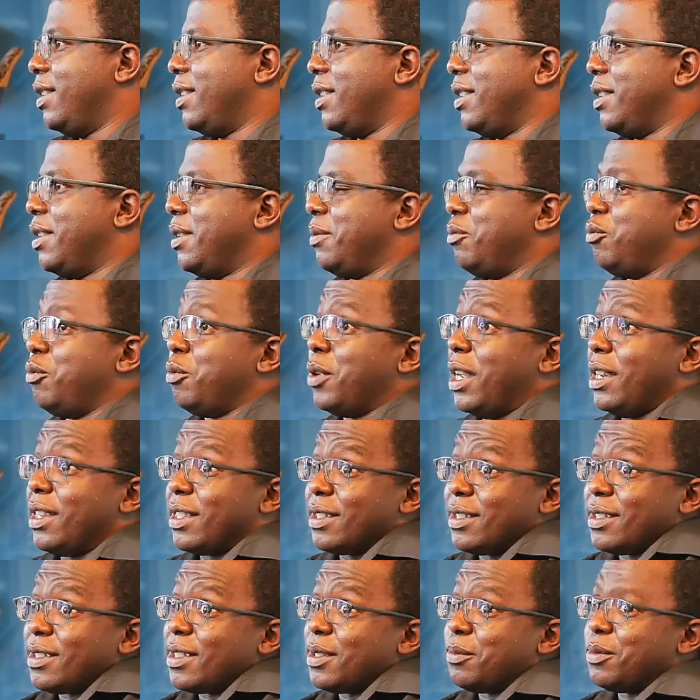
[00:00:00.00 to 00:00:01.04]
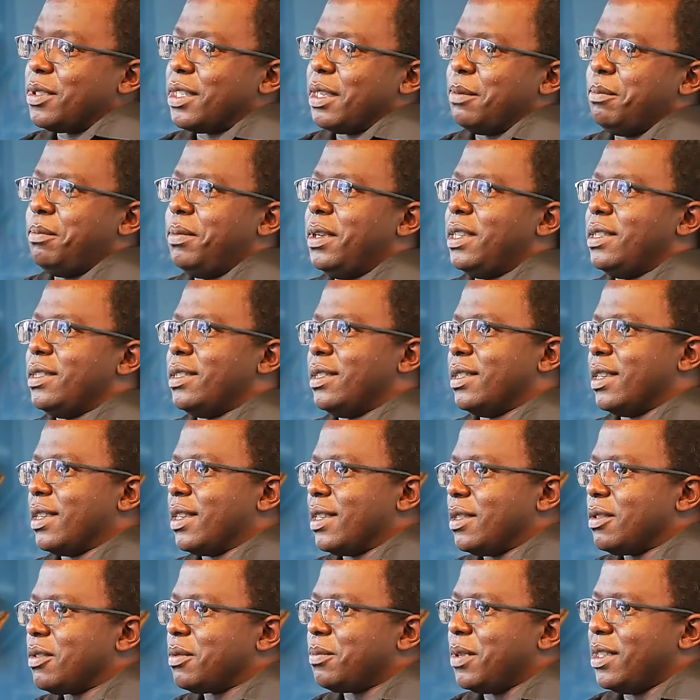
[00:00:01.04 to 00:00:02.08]
While at the same time pleasing the
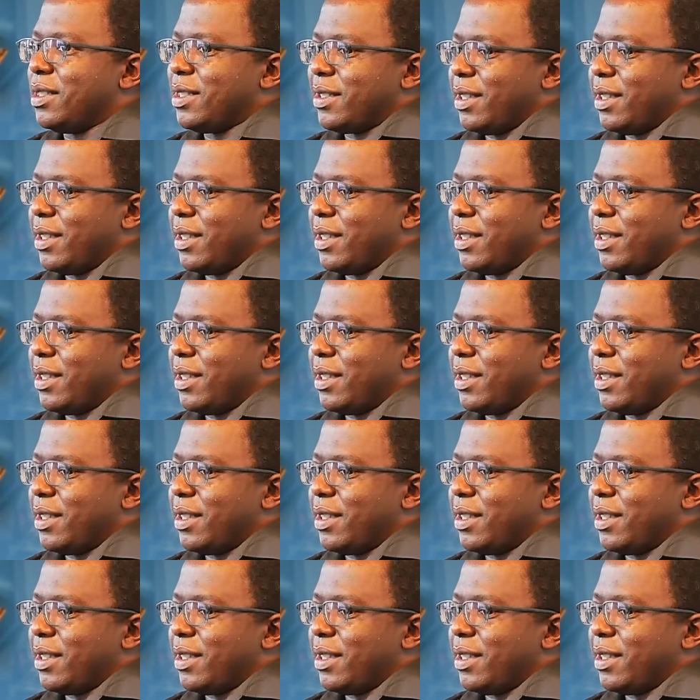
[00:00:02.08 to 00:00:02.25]
customer?